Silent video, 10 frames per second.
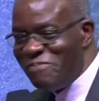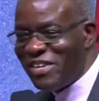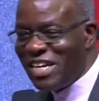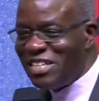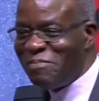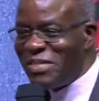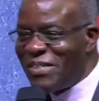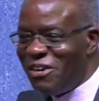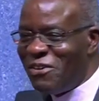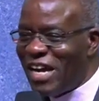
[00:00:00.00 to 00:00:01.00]
Can somebody say,
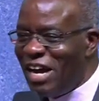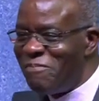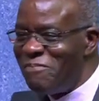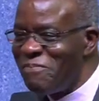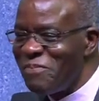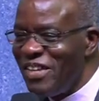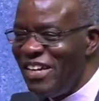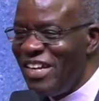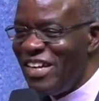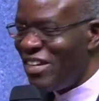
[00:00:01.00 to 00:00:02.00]
Oh, come?
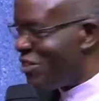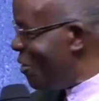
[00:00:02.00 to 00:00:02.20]
So